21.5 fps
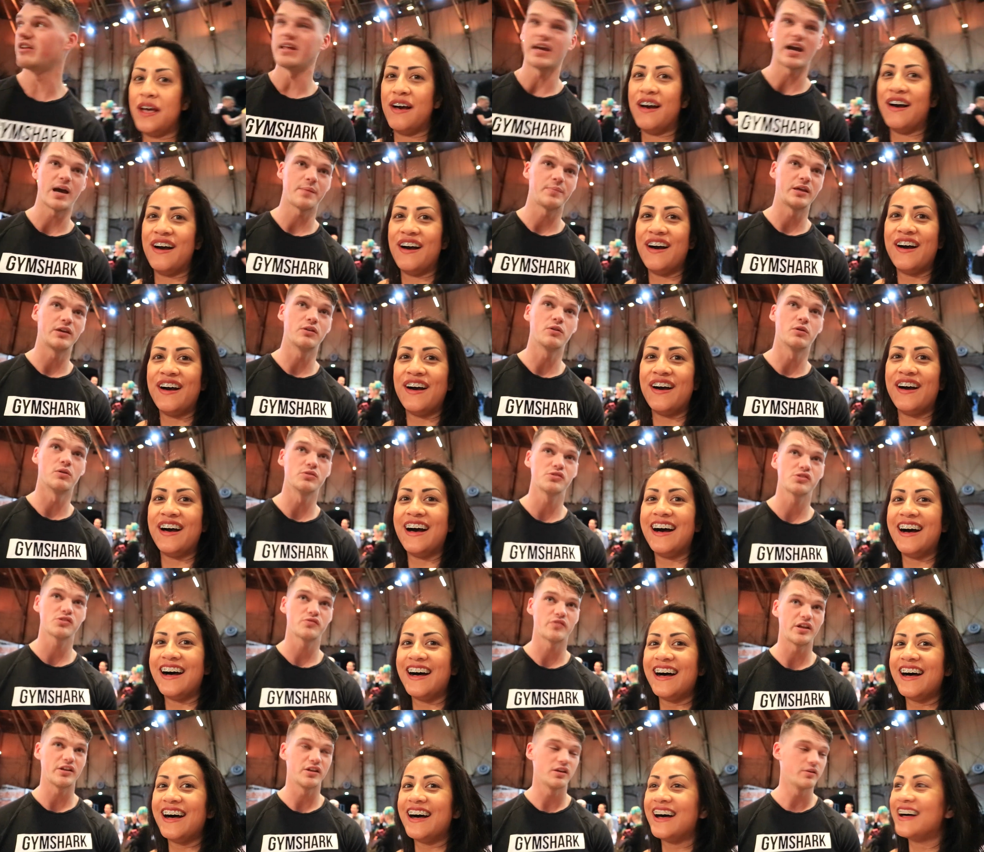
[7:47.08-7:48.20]
Speaker 1: really happy.
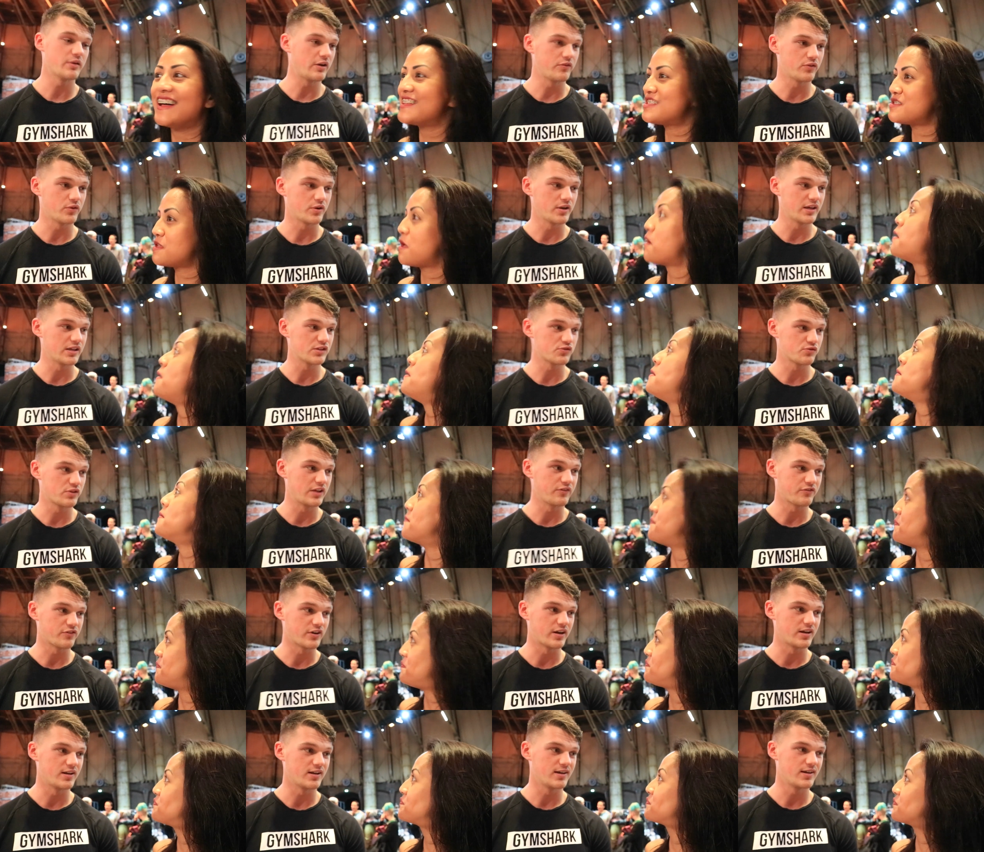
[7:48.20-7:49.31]
Gorgeous venue. Everyone here is really
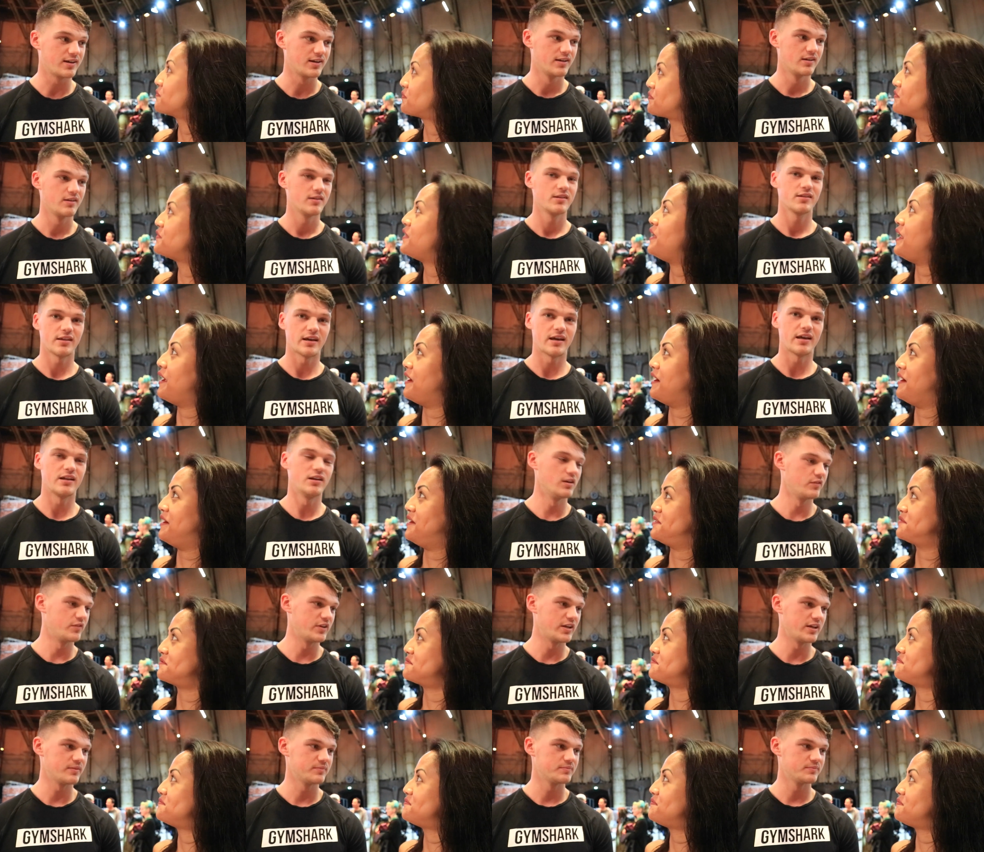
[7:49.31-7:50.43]
friendly. Yeah, yeah
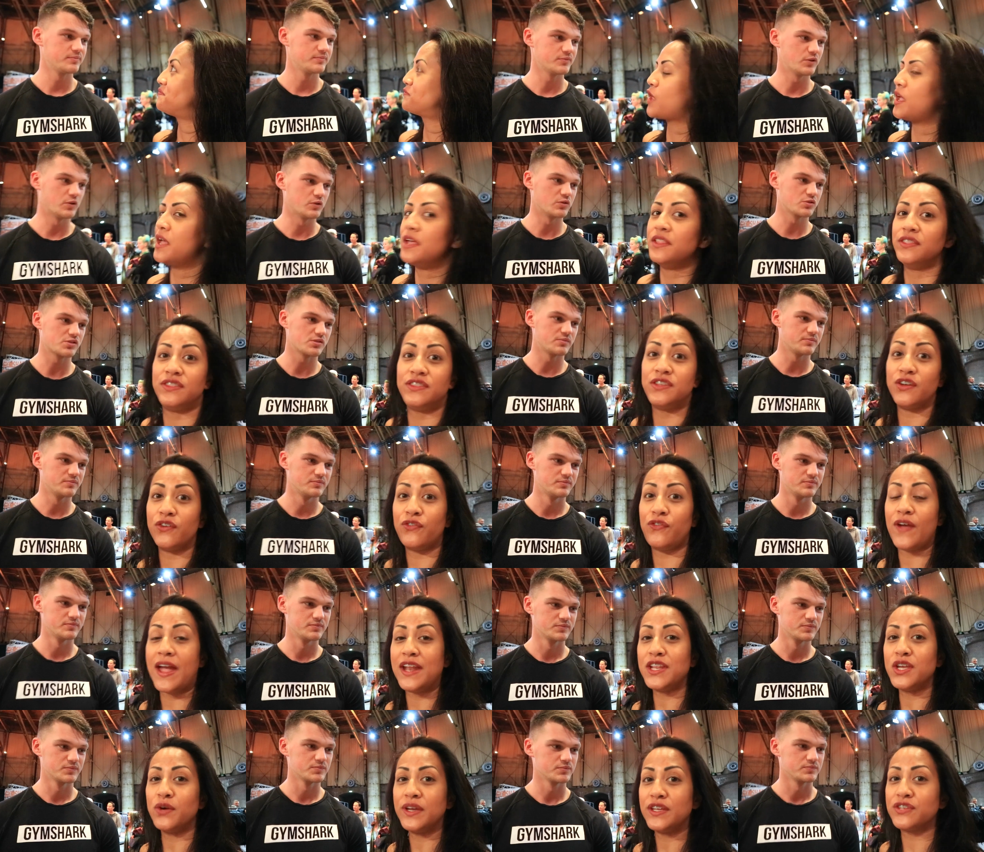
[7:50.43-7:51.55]
loving it. Awesome. The
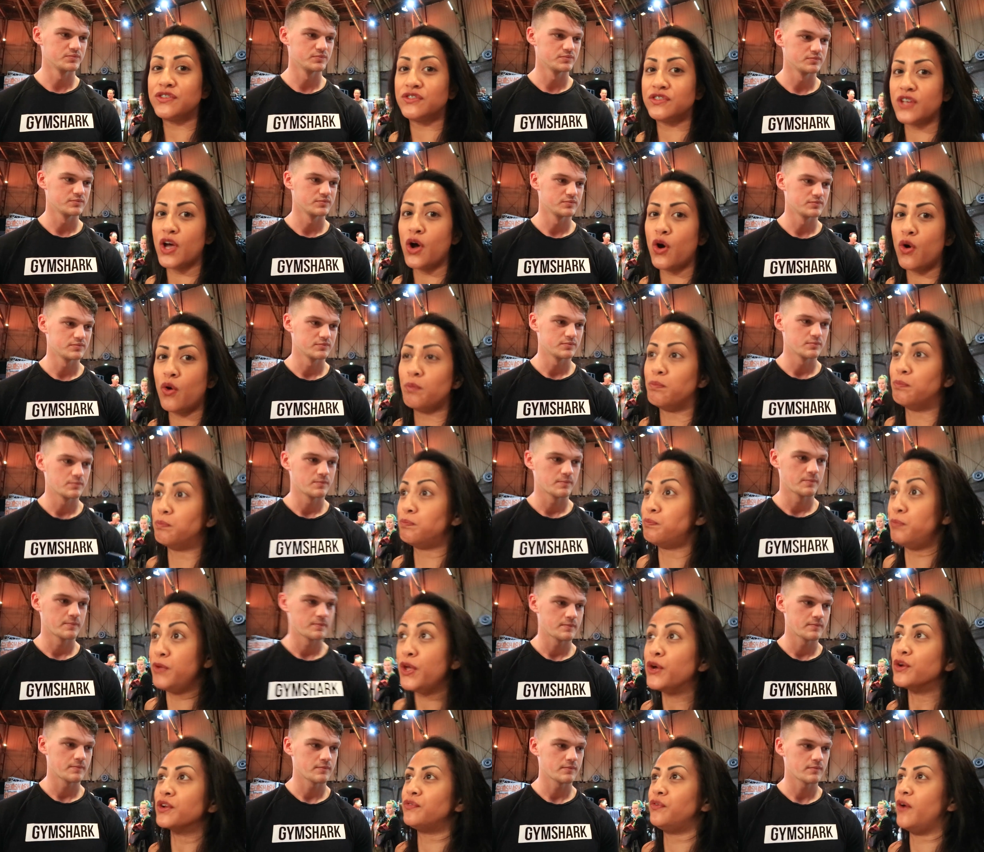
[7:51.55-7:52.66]
Speaker 2: venue is so
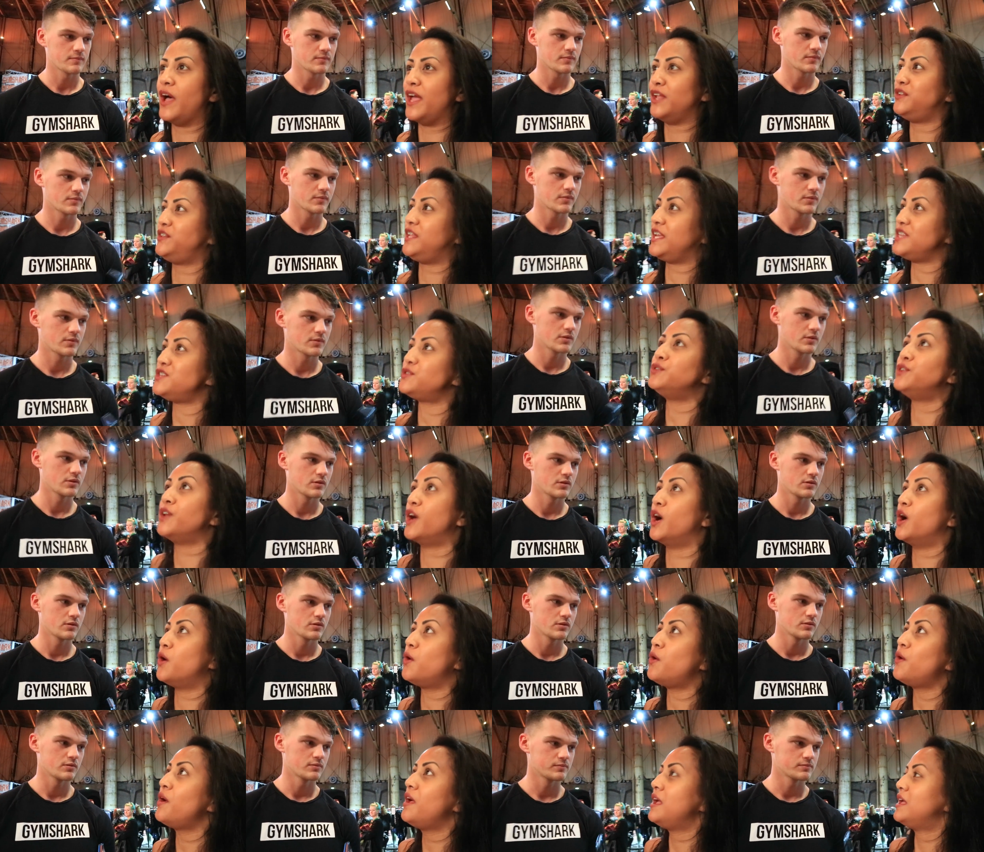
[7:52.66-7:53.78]
beautiful. And did you
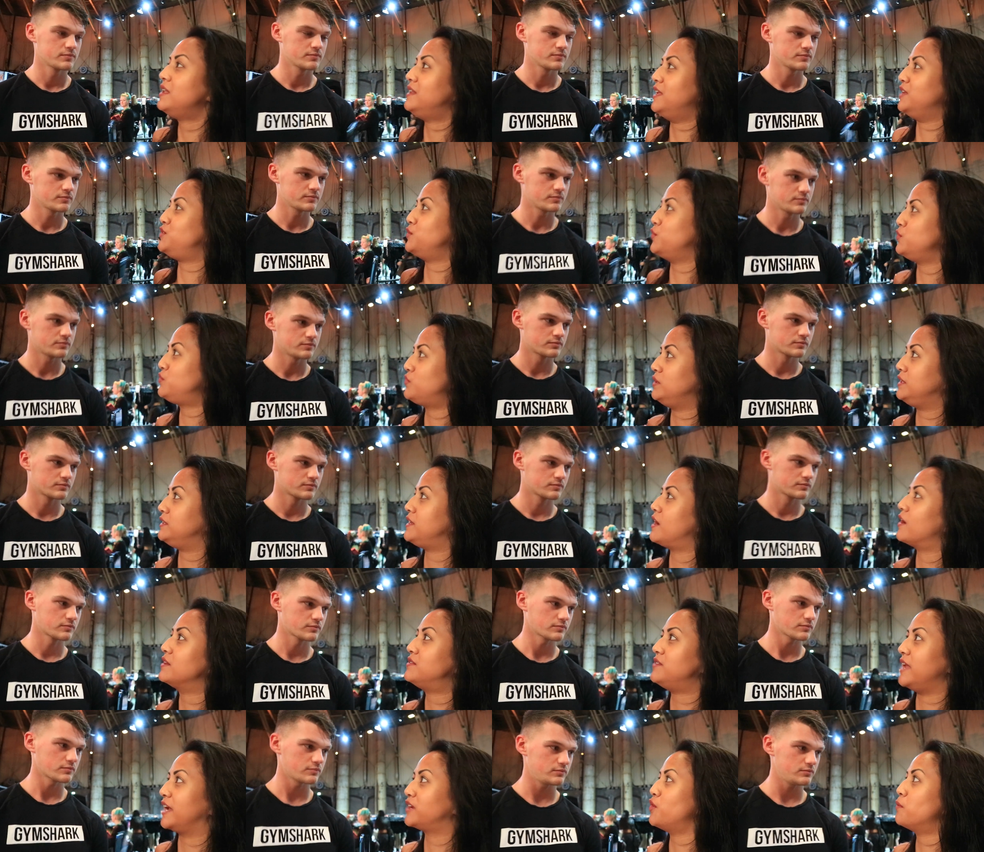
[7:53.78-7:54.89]
know that usually there
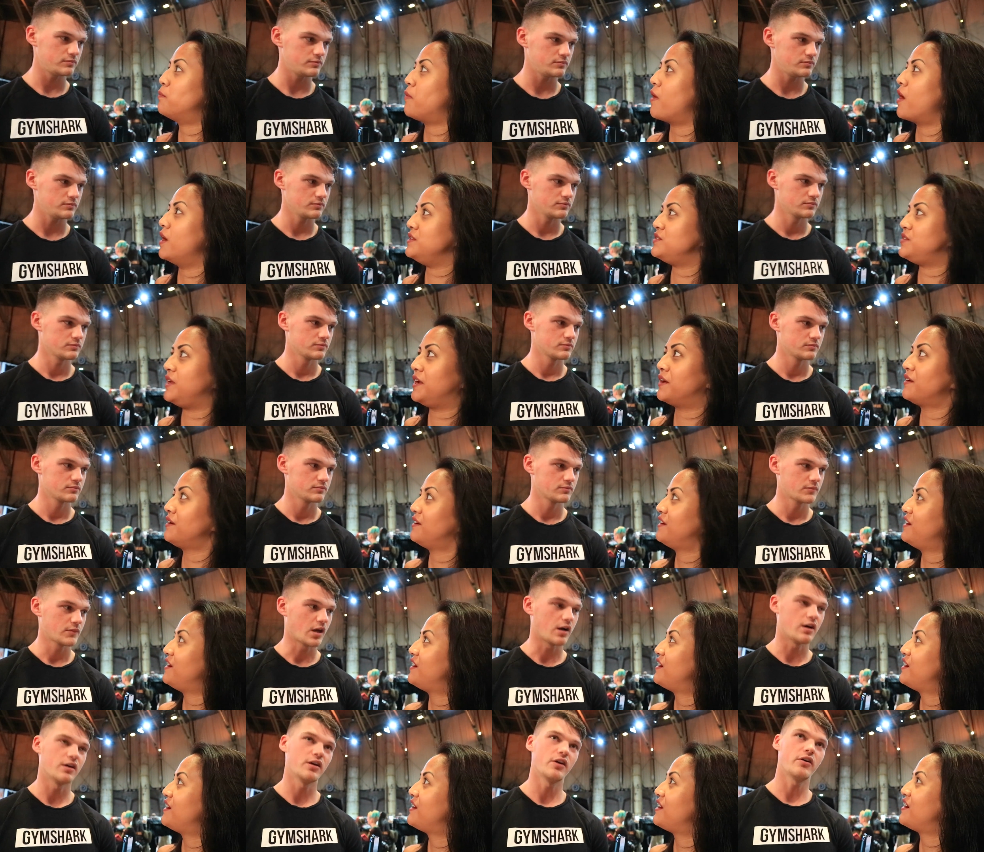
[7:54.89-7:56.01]
are techno parties here?
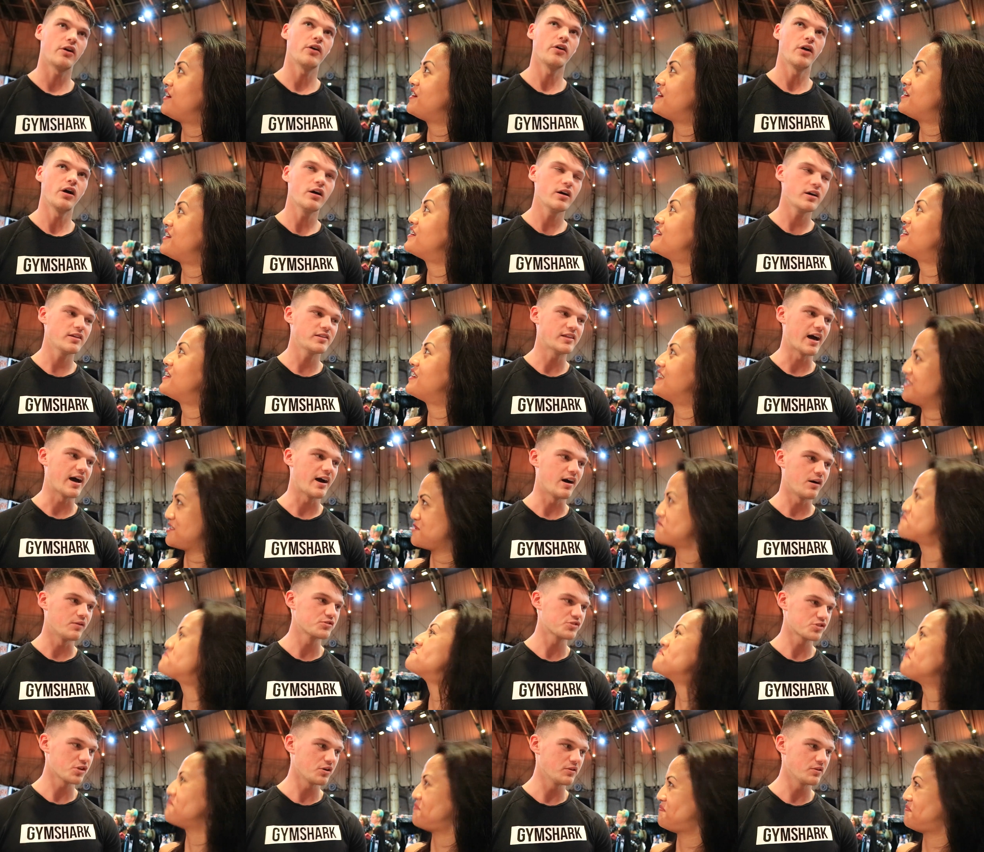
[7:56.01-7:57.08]
I,
Speaker 1: I heard that. I was